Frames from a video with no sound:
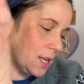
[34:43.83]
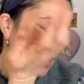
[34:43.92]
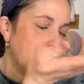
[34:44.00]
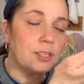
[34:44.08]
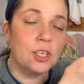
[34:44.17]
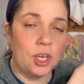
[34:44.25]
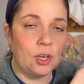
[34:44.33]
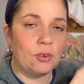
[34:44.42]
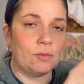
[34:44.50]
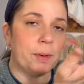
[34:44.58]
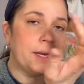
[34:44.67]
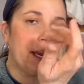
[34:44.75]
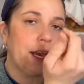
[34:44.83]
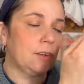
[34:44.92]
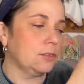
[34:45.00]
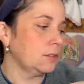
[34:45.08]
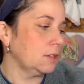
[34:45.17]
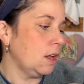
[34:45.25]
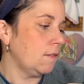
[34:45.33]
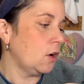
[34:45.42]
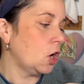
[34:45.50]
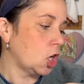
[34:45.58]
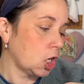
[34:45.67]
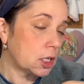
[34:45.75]
It's cute, but I don't love
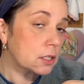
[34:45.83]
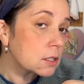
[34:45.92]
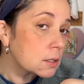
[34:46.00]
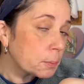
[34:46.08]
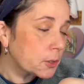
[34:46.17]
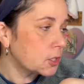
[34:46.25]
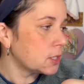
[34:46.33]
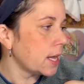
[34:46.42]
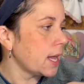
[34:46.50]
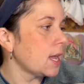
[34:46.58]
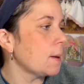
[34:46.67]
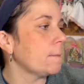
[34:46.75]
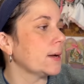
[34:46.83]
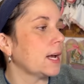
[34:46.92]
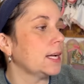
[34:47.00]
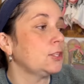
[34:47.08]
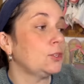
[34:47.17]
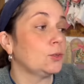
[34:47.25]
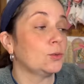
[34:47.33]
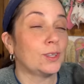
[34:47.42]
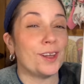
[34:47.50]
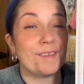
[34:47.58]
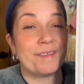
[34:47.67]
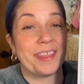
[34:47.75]
hearts per se, but I do
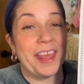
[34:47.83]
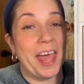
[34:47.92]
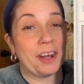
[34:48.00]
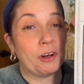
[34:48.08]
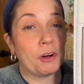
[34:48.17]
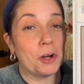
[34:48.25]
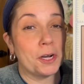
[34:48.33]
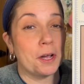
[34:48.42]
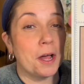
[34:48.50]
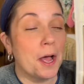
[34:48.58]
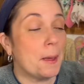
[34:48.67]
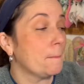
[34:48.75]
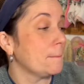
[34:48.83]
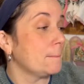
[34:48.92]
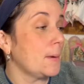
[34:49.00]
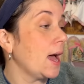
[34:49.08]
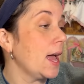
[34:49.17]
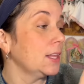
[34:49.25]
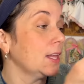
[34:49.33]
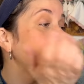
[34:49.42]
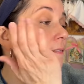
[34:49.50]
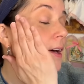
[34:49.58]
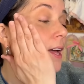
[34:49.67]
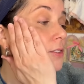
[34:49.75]
love that heart. I'm, I
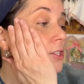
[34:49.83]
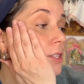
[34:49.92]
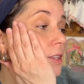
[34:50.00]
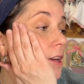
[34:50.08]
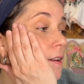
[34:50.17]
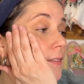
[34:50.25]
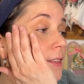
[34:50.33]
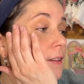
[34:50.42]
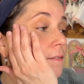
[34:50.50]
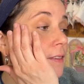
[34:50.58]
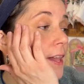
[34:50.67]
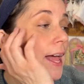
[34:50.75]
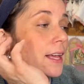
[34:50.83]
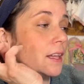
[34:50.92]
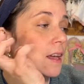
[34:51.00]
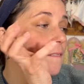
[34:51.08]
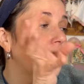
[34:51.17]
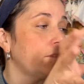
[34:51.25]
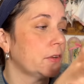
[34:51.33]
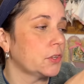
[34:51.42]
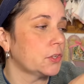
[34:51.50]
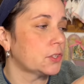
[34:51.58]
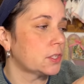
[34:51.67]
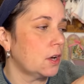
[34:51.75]
love, I just love the flag like
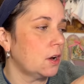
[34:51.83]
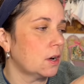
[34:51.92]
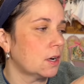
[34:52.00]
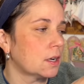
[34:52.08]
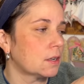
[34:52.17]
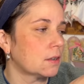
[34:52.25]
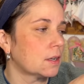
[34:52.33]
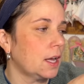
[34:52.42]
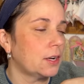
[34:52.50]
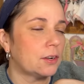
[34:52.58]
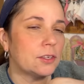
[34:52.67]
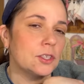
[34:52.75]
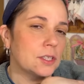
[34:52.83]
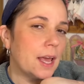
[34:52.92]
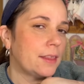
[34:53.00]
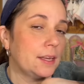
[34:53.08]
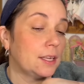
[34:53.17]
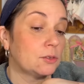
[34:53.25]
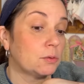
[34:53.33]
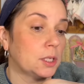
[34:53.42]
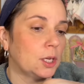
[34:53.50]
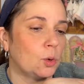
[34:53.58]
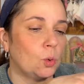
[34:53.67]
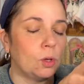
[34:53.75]
fills the heart. Just, I think it's
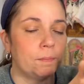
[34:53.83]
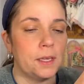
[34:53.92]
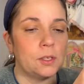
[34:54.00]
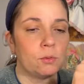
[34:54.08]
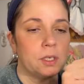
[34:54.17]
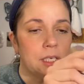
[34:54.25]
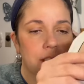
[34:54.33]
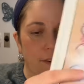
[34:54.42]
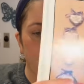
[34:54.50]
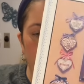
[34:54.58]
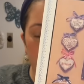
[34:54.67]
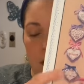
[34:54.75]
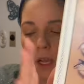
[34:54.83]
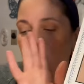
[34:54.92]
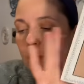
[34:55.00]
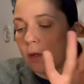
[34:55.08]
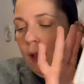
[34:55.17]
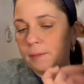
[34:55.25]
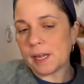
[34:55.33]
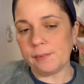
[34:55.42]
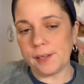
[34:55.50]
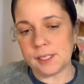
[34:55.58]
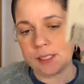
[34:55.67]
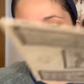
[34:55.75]
really cool. It's really different. So I'm
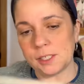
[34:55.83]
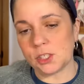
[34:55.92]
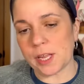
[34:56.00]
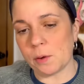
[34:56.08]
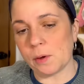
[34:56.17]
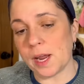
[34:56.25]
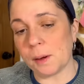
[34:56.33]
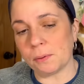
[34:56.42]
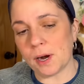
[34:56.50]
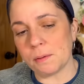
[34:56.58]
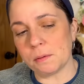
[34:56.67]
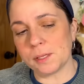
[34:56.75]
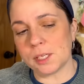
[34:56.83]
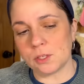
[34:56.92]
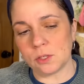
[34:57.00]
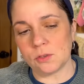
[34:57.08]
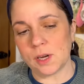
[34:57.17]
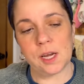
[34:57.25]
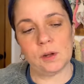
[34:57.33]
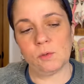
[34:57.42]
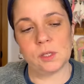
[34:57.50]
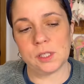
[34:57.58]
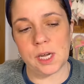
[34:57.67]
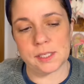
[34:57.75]
definitely going to stitch that one and probably soon, and it
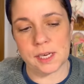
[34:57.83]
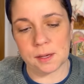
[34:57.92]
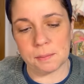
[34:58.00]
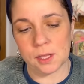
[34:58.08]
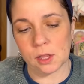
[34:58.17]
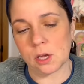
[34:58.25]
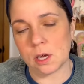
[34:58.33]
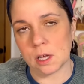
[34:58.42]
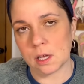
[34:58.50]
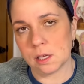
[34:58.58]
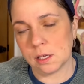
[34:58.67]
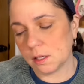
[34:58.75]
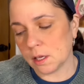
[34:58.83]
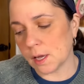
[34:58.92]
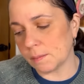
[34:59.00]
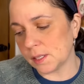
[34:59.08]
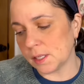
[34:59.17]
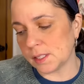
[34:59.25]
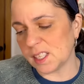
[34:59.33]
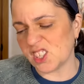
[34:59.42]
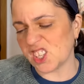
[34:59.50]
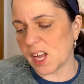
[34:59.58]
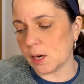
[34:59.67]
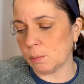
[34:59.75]
will not take me long um, to
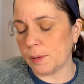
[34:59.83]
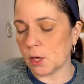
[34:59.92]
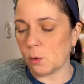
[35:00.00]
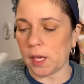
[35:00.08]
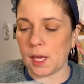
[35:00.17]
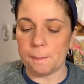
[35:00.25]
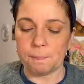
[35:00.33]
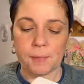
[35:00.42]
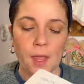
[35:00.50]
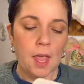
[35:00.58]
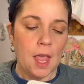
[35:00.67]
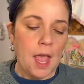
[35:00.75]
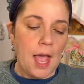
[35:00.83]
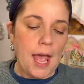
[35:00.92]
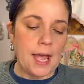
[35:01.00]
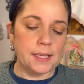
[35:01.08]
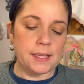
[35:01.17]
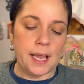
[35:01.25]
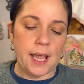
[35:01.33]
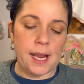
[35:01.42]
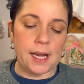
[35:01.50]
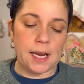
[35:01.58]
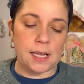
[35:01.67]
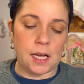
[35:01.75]
stitch that. It'll be a quickie. And
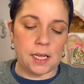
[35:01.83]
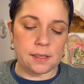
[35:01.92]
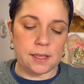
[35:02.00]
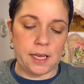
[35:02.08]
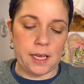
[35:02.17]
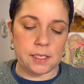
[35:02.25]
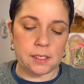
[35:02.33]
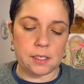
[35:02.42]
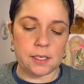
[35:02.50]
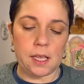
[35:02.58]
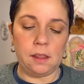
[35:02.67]
then I got this because I